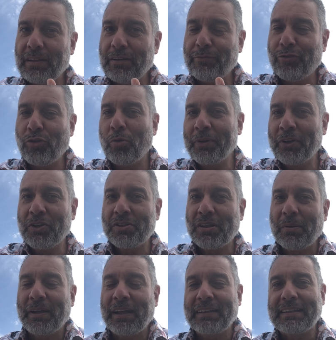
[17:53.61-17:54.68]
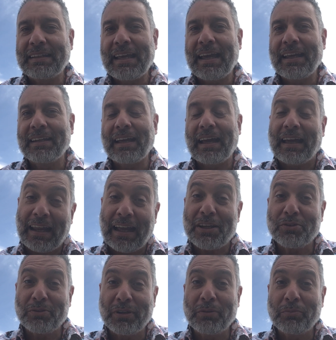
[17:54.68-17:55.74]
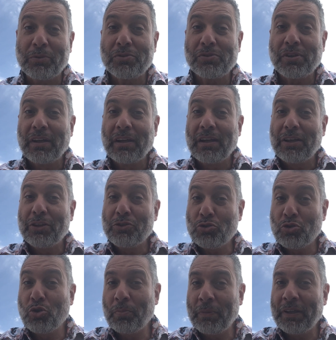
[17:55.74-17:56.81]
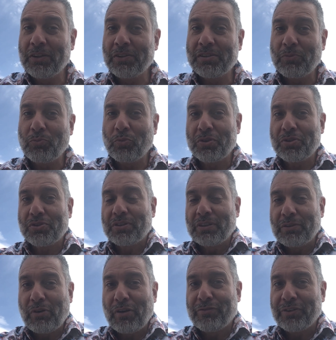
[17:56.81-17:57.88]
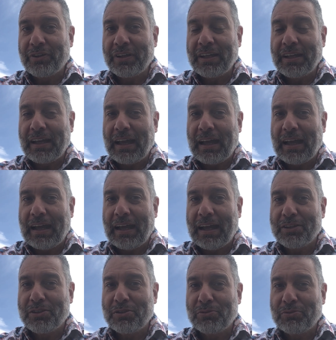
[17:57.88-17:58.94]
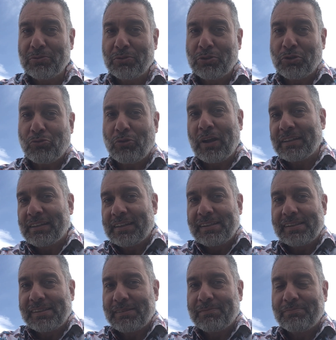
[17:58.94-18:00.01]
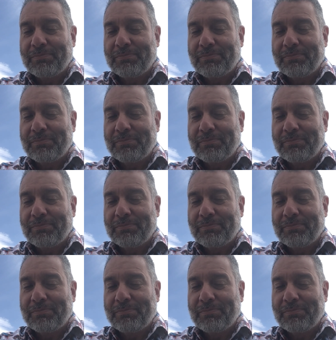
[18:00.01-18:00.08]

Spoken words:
4 minutes given at the end, and actually it was 2 minutes in which the referee had to correct his